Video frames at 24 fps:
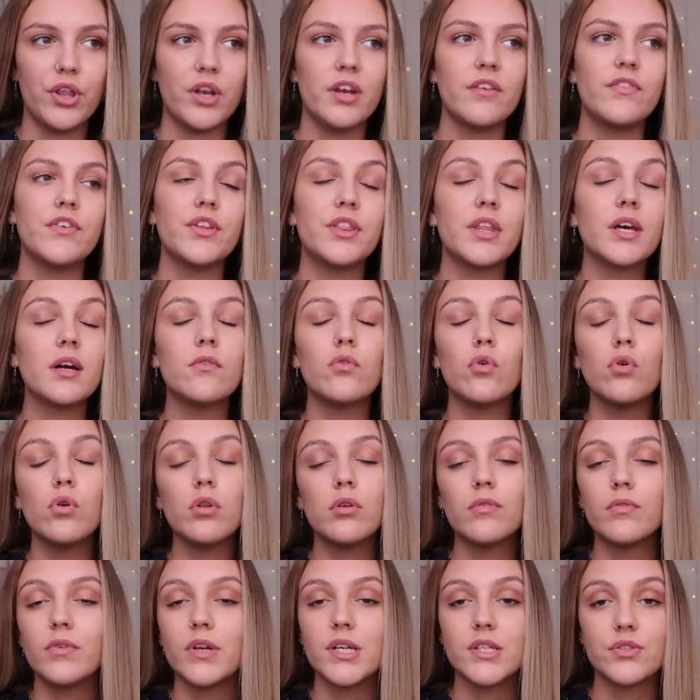and if you think of all
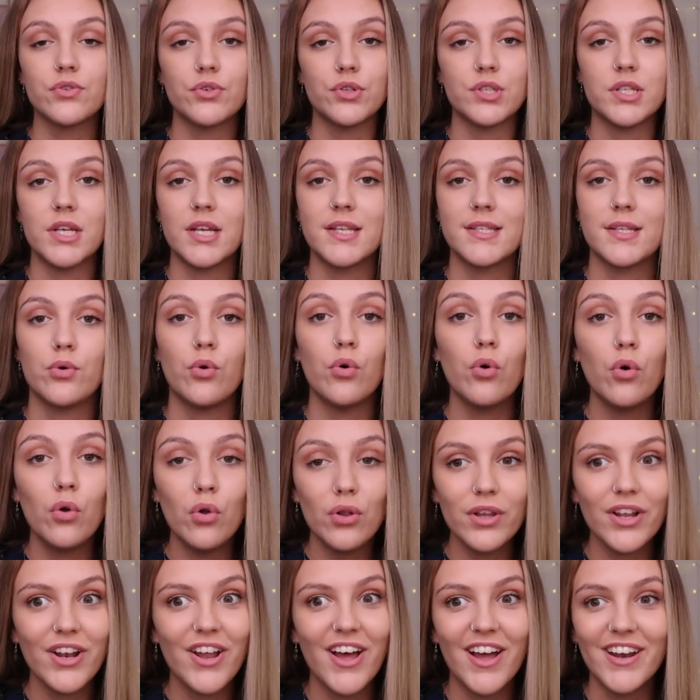the reasons and
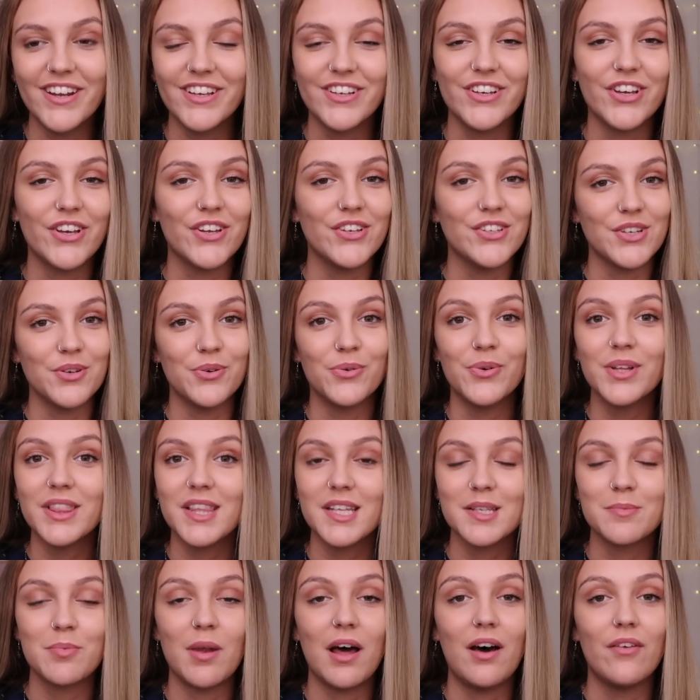all the learning you can do with
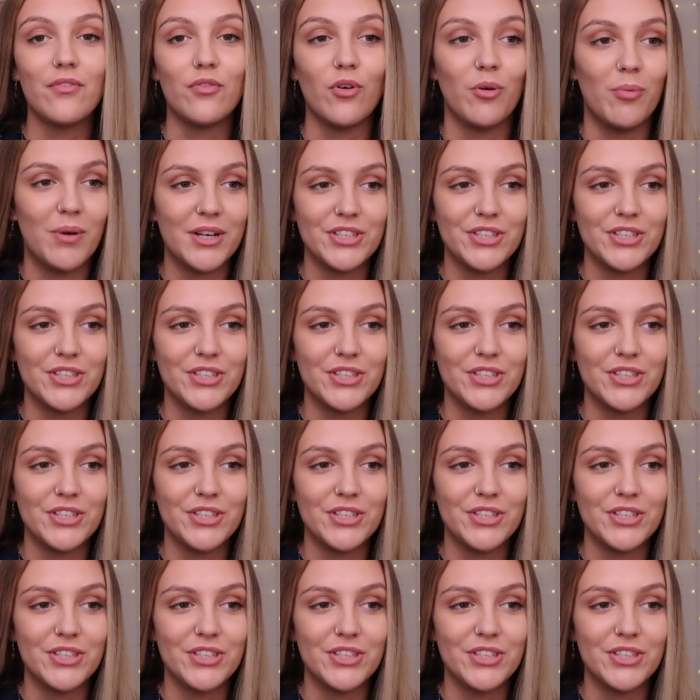this platform,